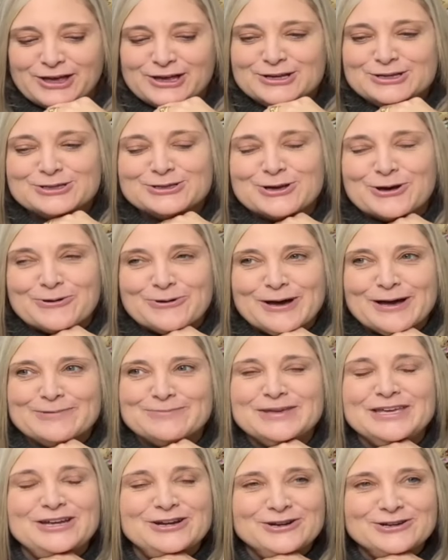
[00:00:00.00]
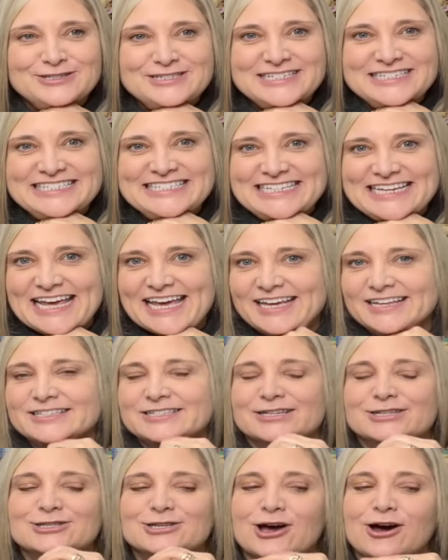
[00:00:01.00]
So I'm here today
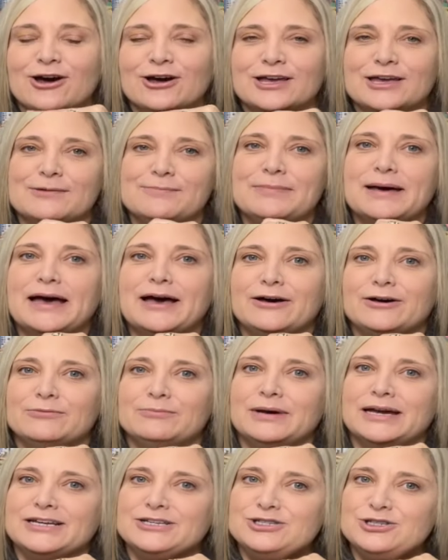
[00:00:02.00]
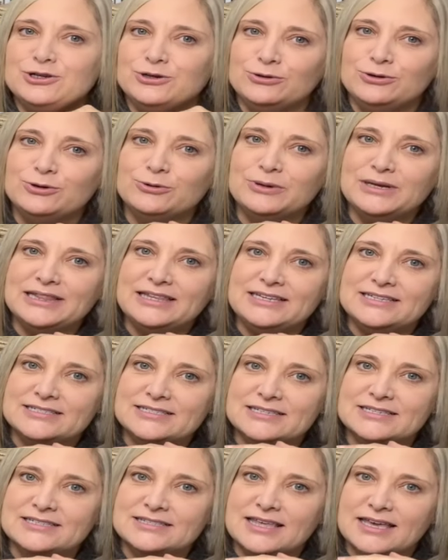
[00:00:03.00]
to talk about my 2 new
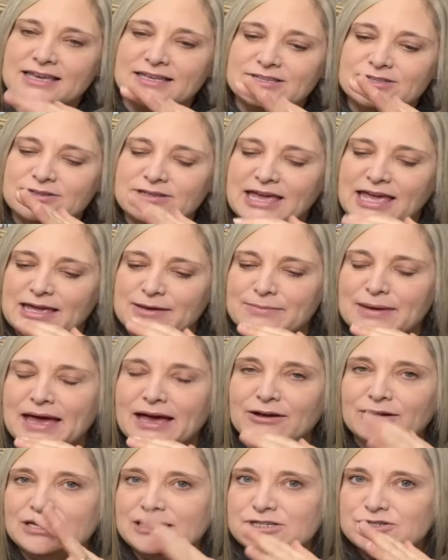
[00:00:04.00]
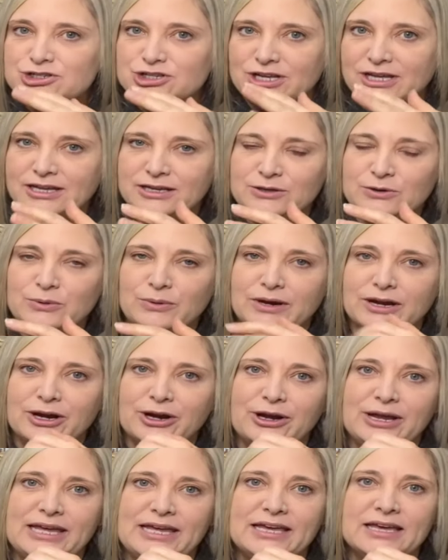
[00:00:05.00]
releases that came out in
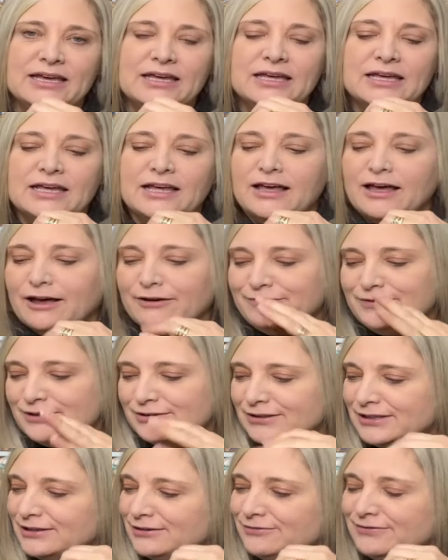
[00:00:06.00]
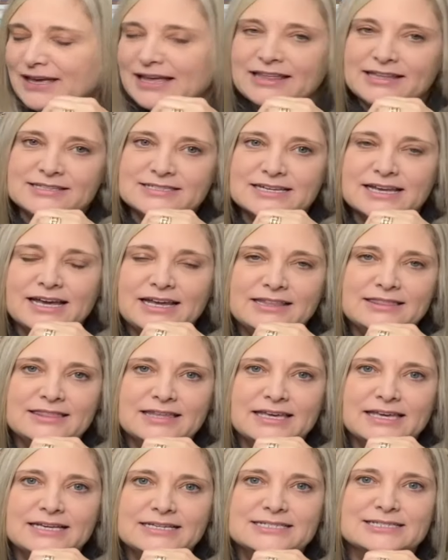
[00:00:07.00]
January, a few little Valentine
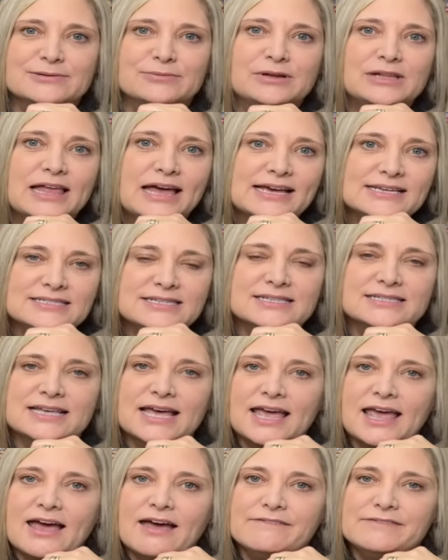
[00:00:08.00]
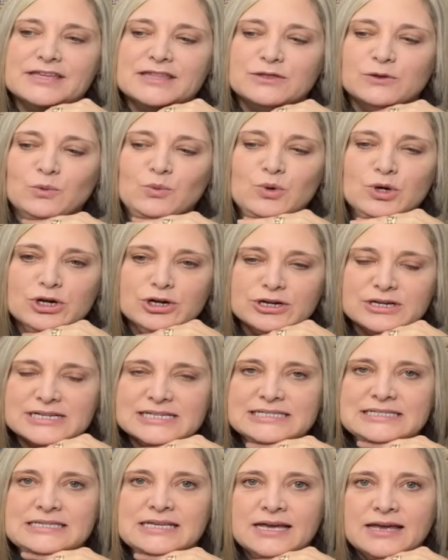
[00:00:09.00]
things, some classes I have in the
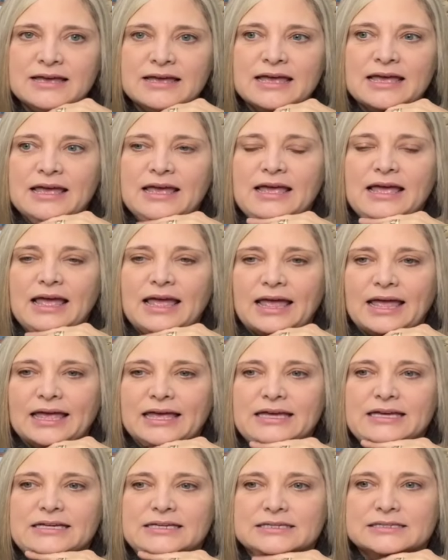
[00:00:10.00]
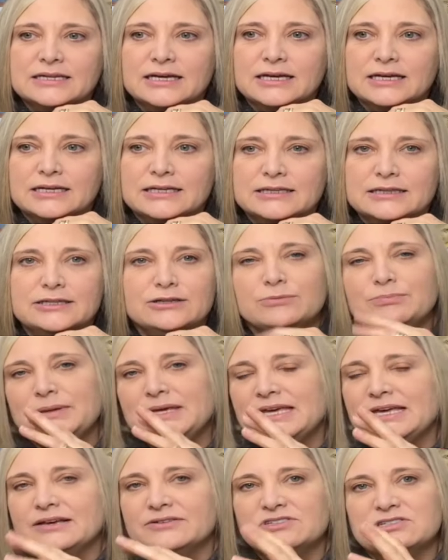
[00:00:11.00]
works, and a little
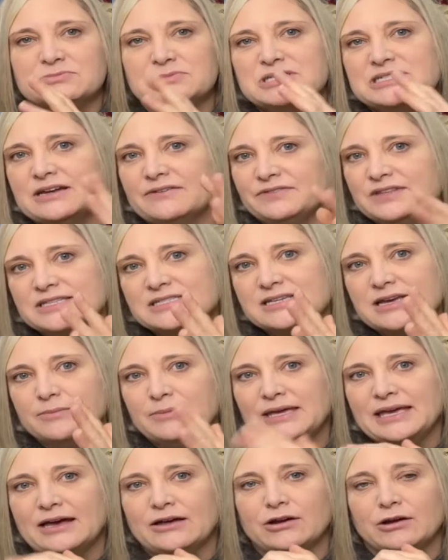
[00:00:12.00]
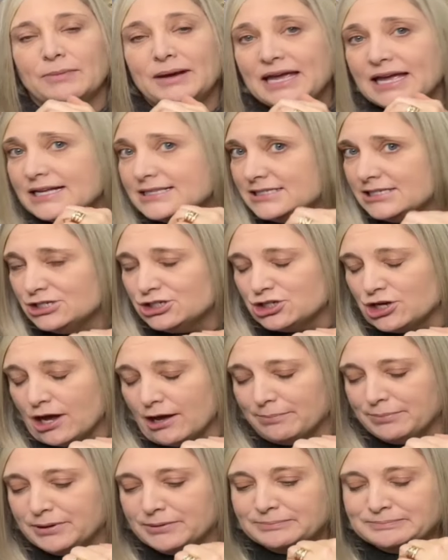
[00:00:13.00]
peek of some stuff that's coming out on my Etsy
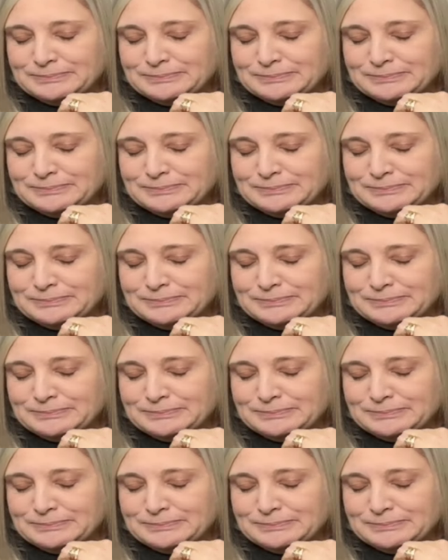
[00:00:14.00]
shop.